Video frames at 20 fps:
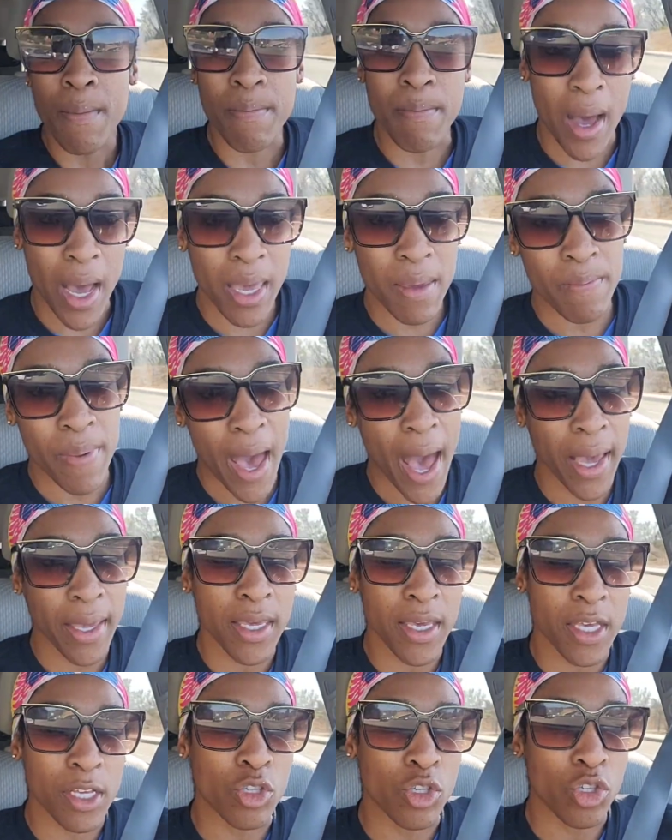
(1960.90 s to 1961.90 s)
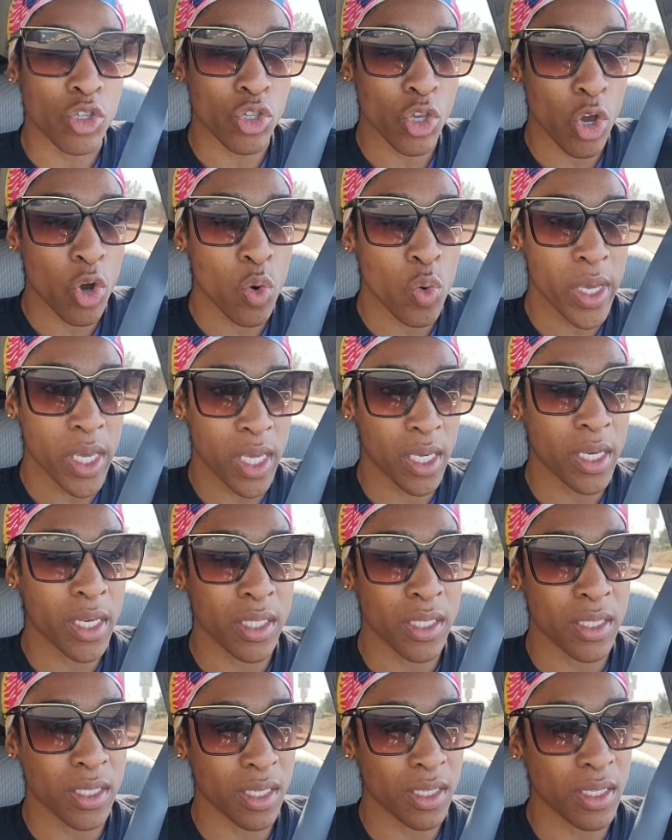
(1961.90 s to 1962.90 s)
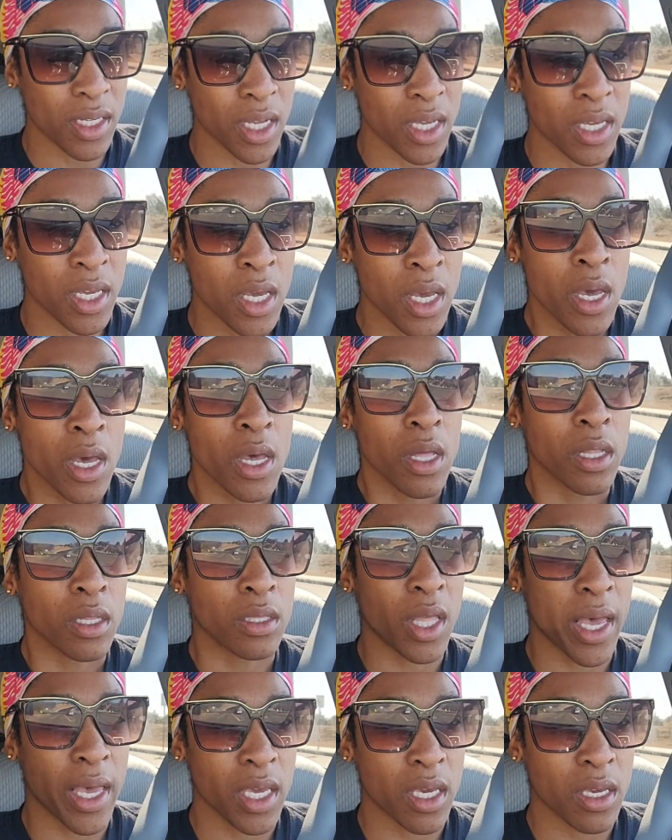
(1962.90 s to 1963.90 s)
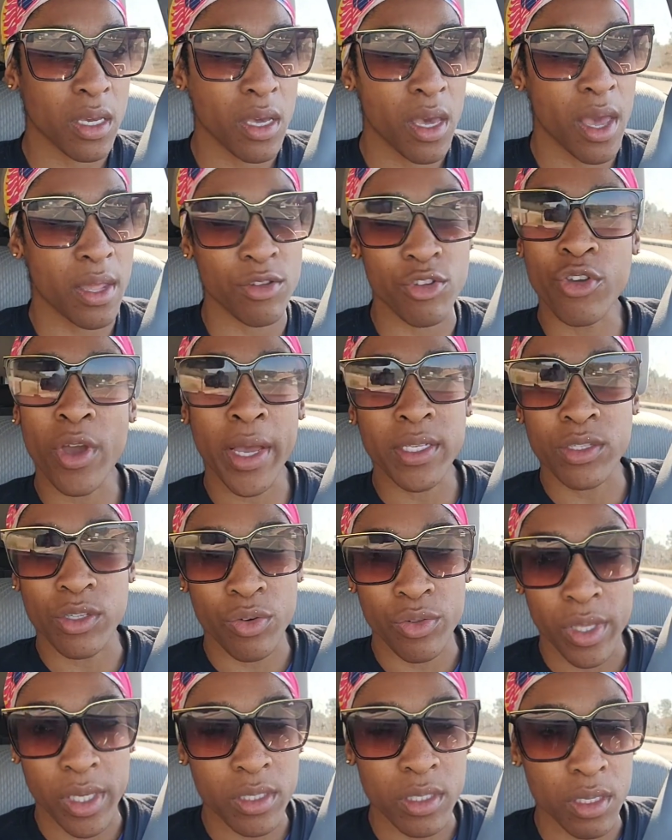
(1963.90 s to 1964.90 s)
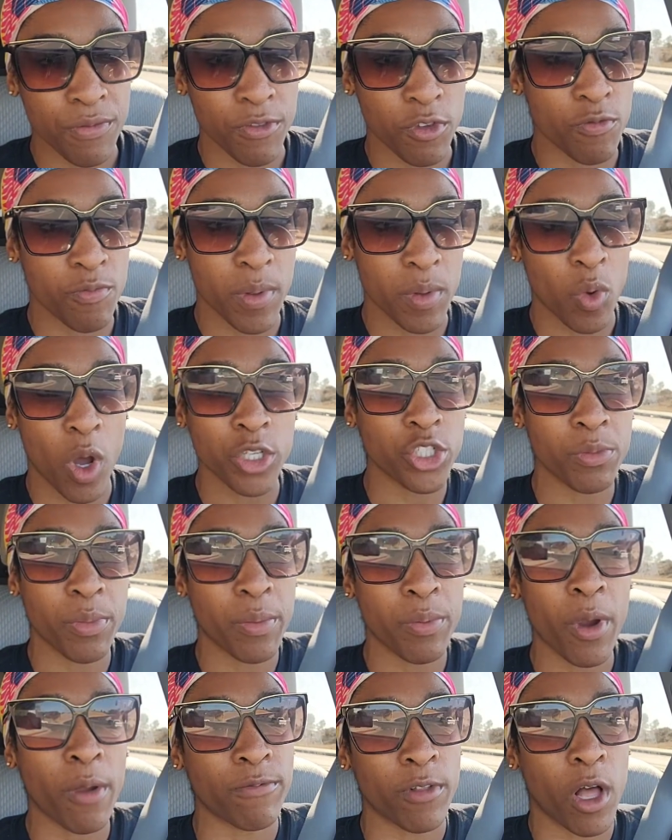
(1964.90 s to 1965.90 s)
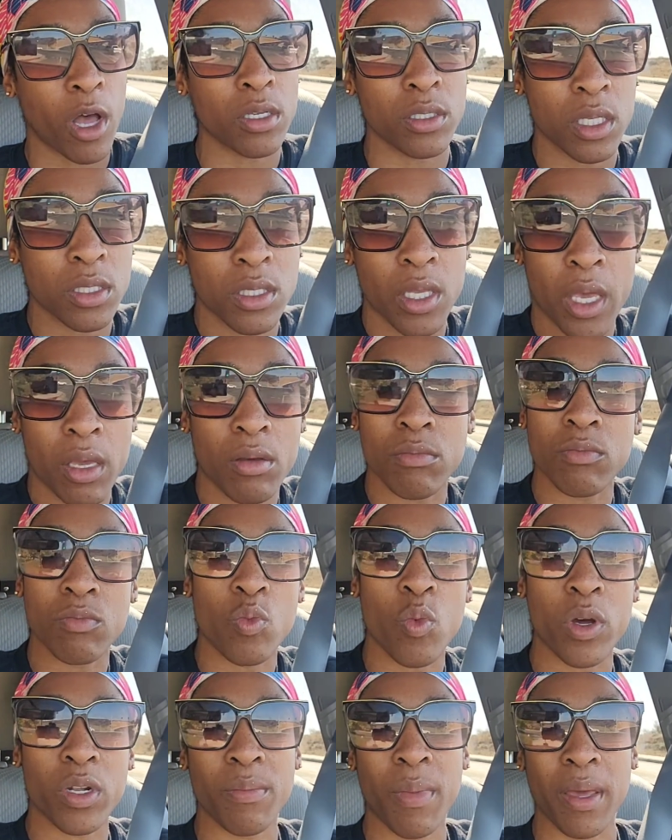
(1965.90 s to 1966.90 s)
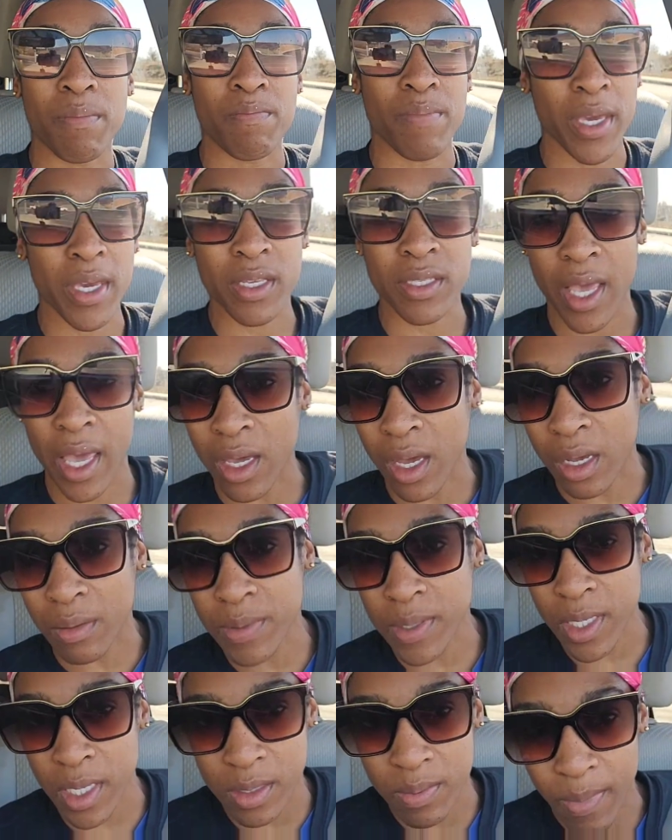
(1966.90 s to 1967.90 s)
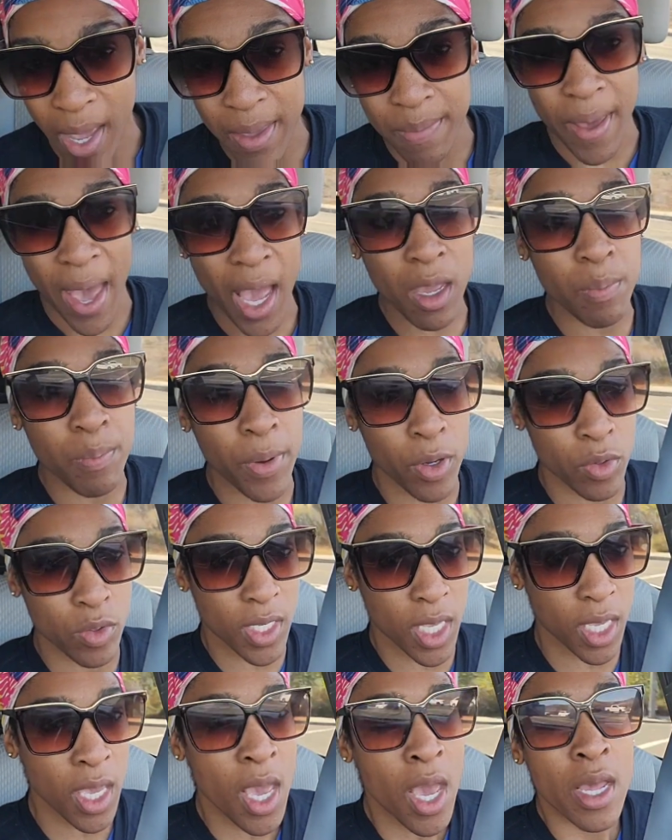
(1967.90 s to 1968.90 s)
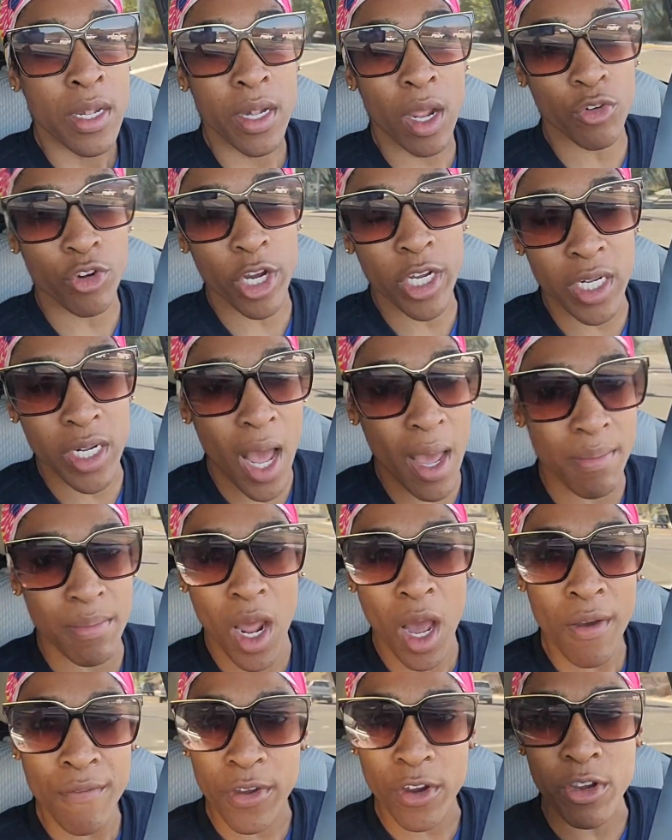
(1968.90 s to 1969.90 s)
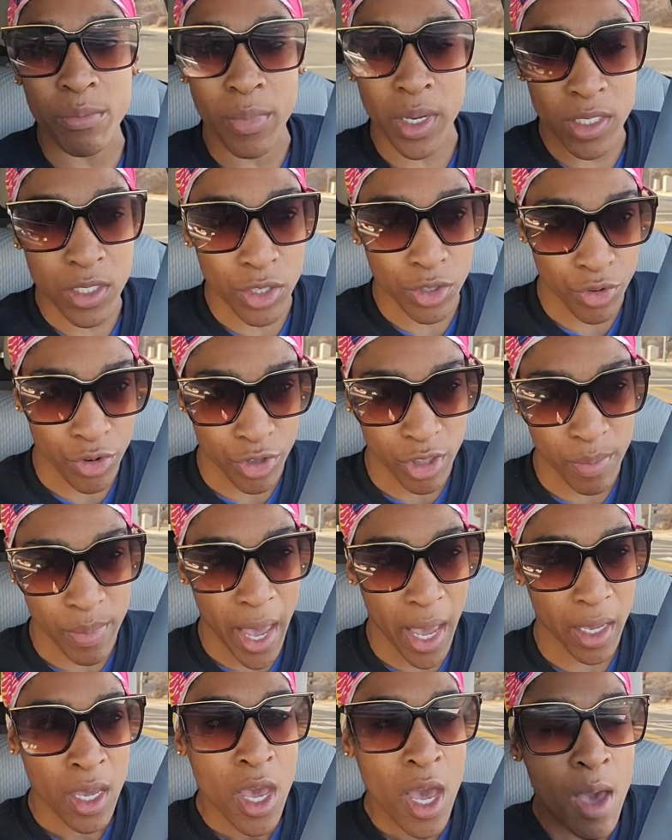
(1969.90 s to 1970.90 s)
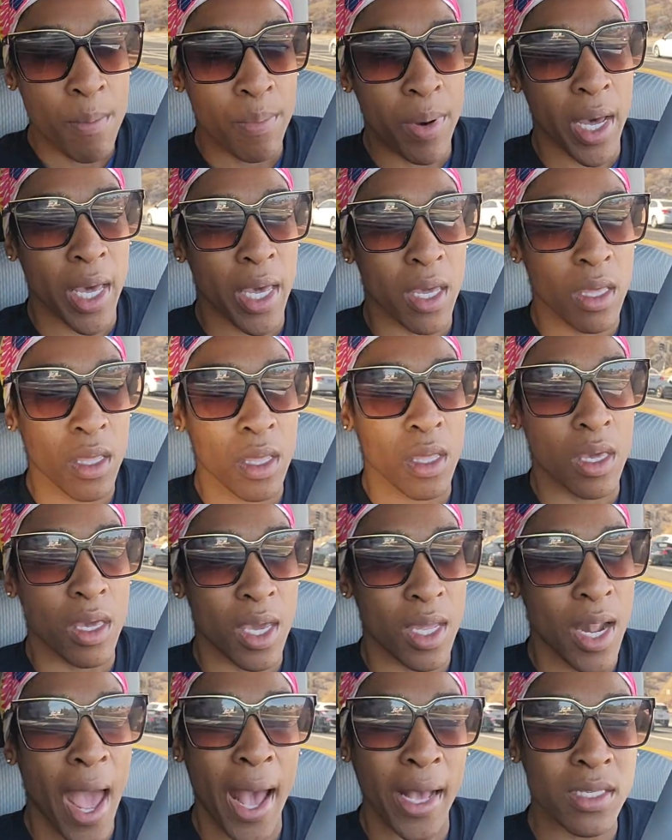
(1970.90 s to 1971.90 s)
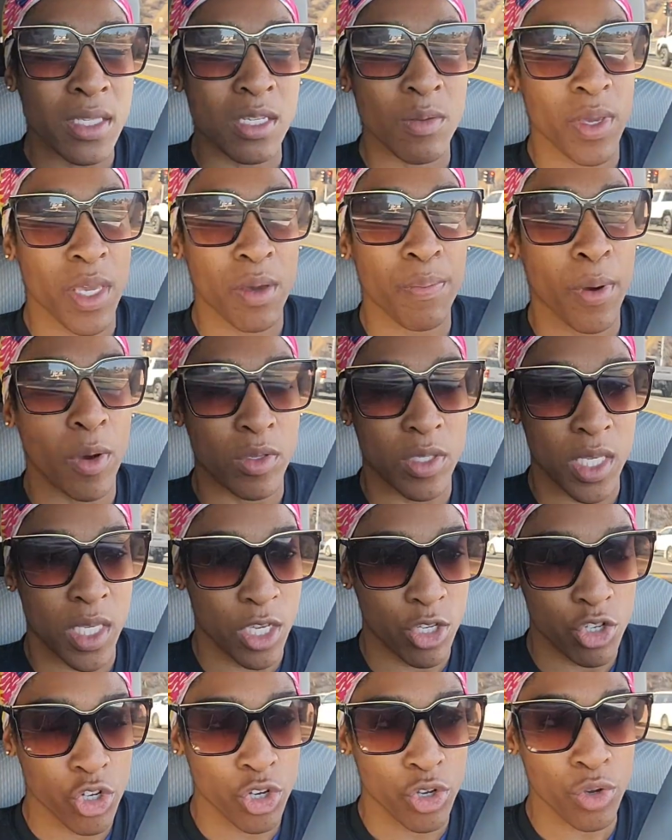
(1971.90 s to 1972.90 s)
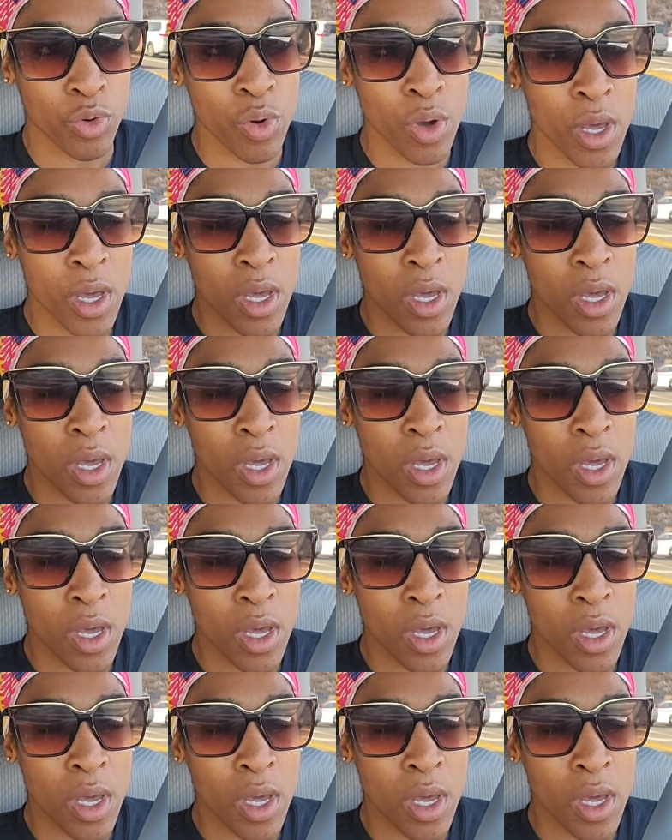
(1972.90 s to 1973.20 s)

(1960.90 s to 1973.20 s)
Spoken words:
my back is so inconsistent. Like, and you guys know this, if you've been watching my prep vlogs, that's like one of my biggest hangups is my back posing. Now, granted, I'm not very muscular in the back, but it has to be a posing issue